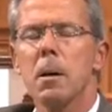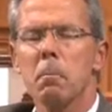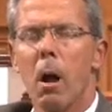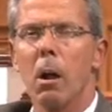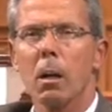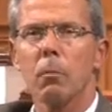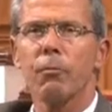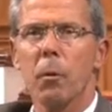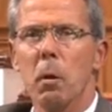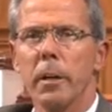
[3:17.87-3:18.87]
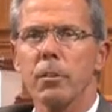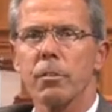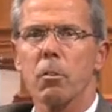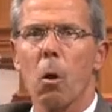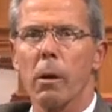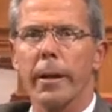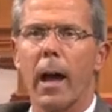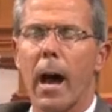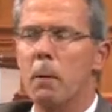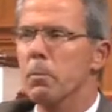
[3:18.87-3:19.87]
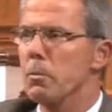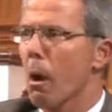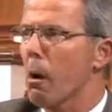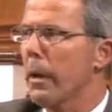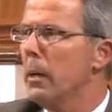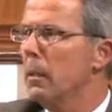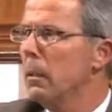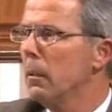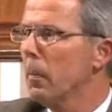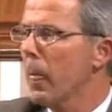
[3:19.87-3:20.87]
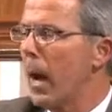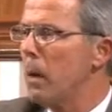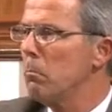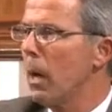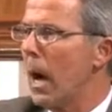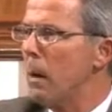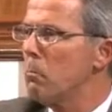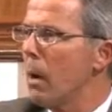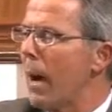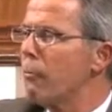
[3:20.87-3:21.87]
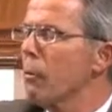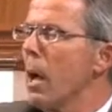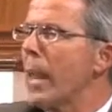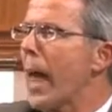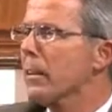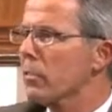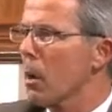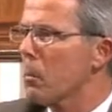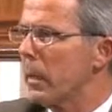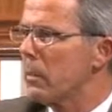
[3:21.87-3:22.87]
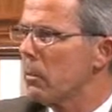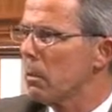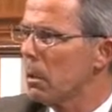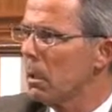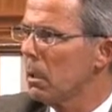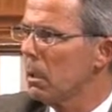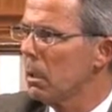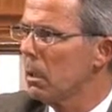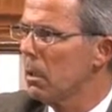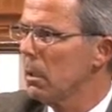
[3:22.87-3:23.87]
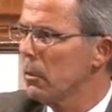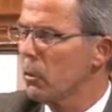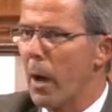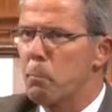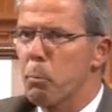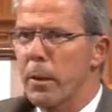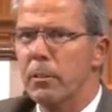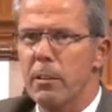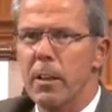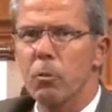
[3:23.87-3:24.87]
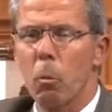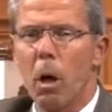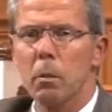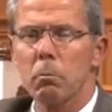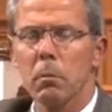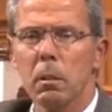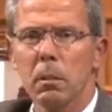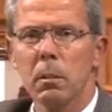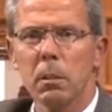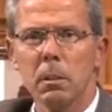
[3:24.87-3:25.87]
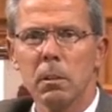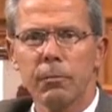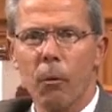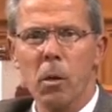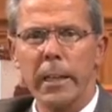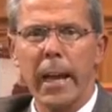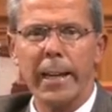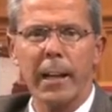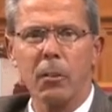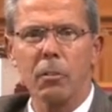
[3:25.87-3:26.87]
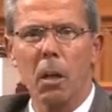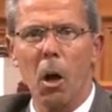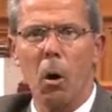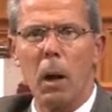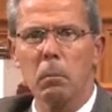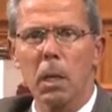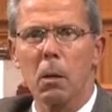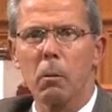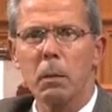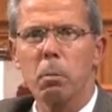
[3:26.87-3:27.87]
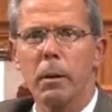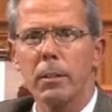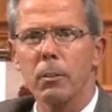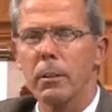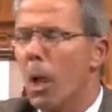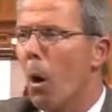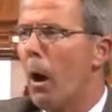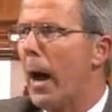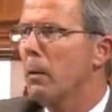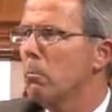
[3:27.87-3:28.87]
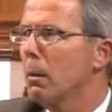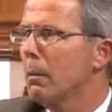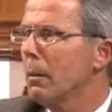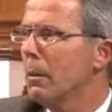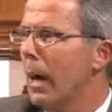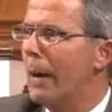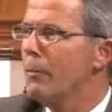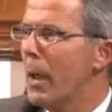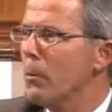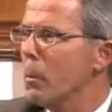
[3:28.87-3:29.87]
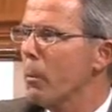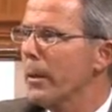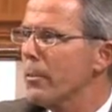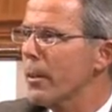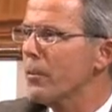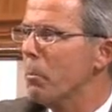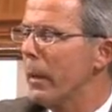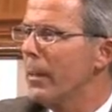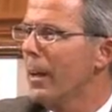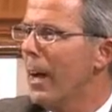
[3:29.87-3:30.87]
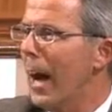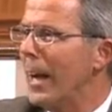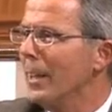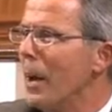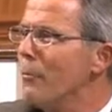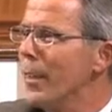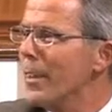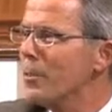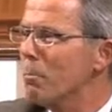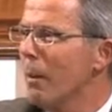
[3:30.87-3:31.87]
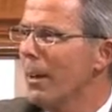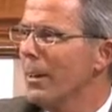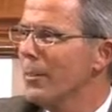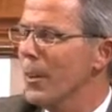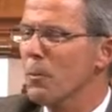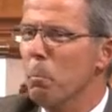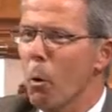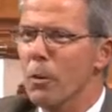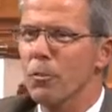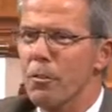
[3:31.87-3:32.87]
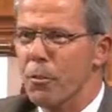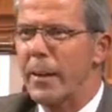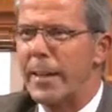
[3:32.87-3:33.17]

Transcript: Mark, familiar story. I'm sorry. Um, i have run out of sermons. So I preached this one 48 years ago. I'm going to re preach it. No, I've, I've never preached this, but I love this, this portion. Three